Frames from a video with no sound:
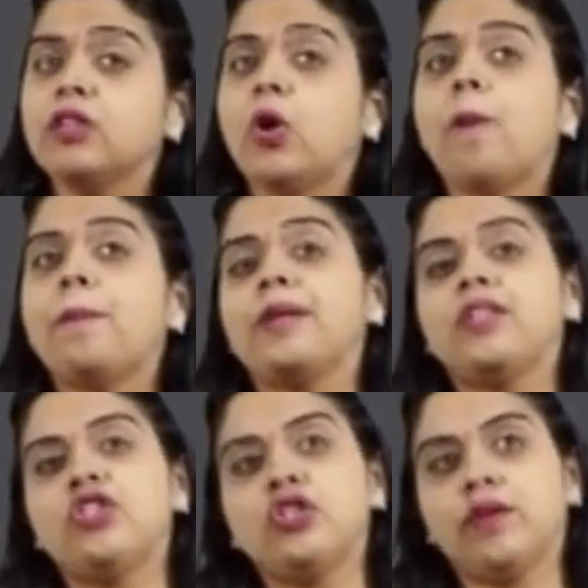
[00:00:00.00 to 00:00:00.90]
the
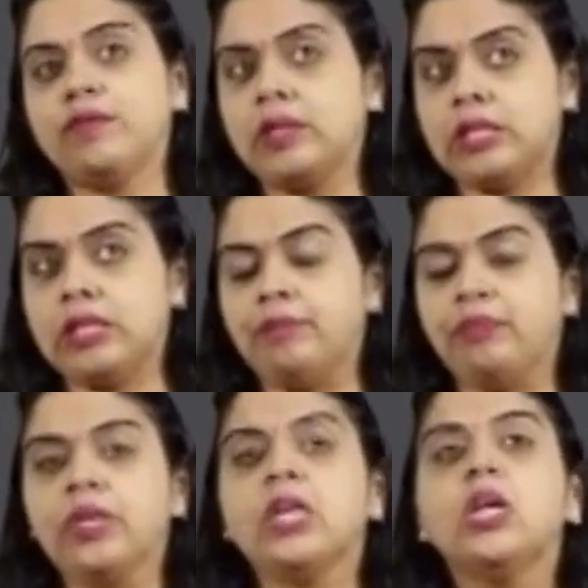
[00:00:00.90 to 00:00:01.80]
operation of the
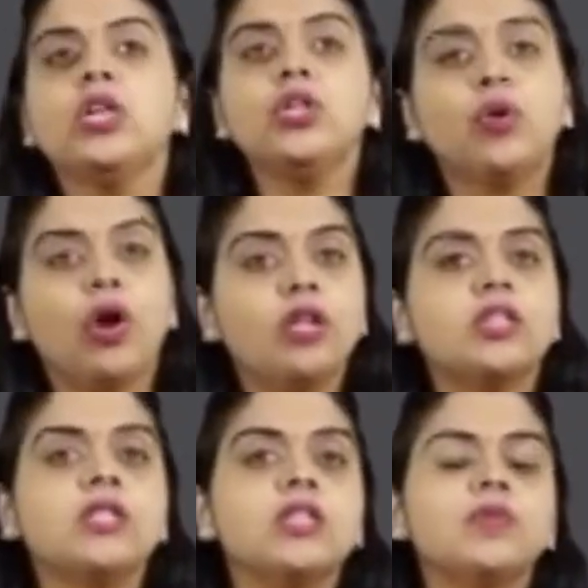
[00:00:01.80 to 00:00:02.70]
team. You
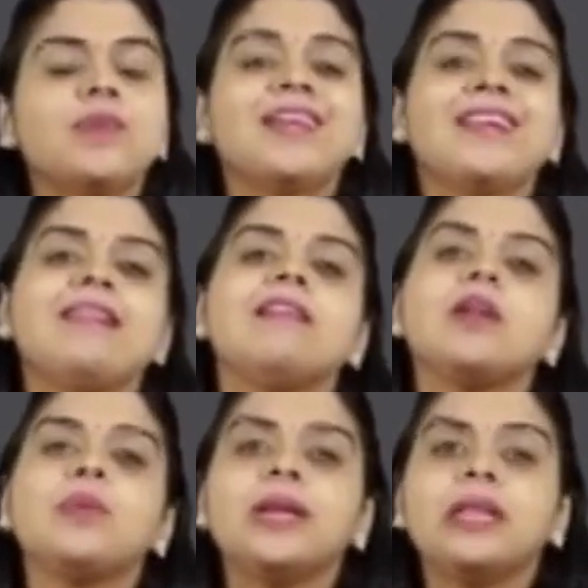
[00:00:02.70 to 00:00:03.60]
also need to be
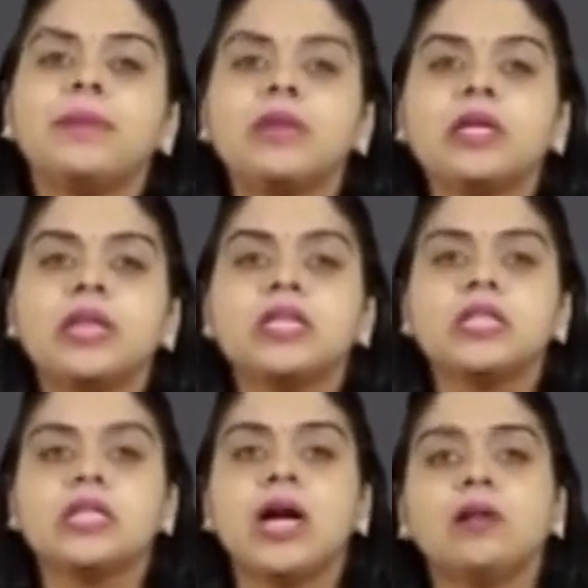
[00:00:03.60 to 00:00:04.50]
clear when
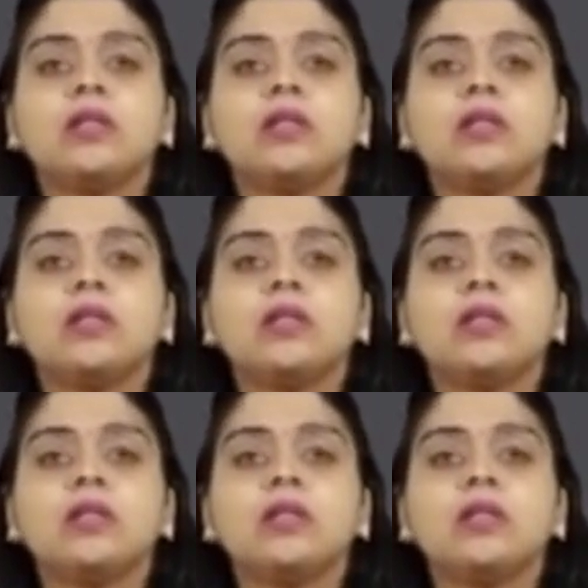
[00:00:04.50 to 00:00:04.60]
communicating